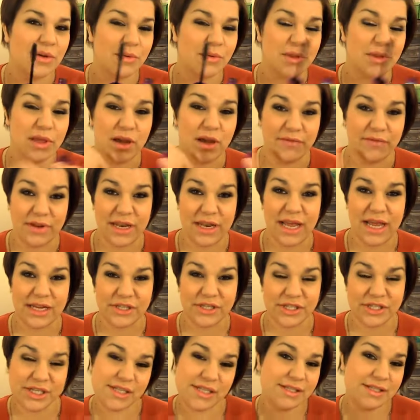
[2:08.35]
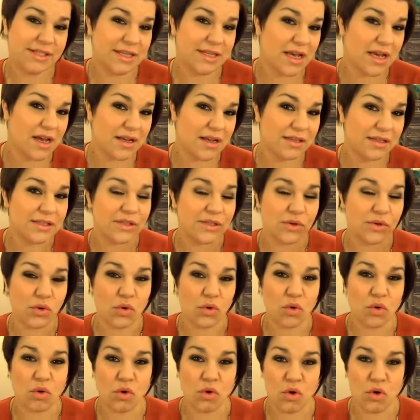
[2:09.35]
with either lash inserts
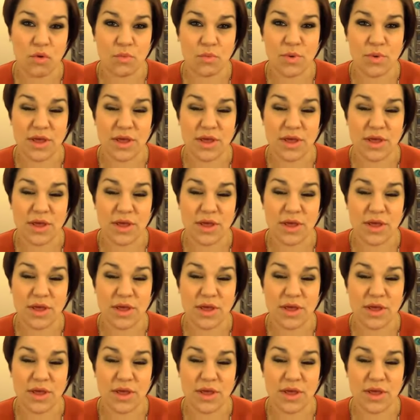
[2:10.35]
or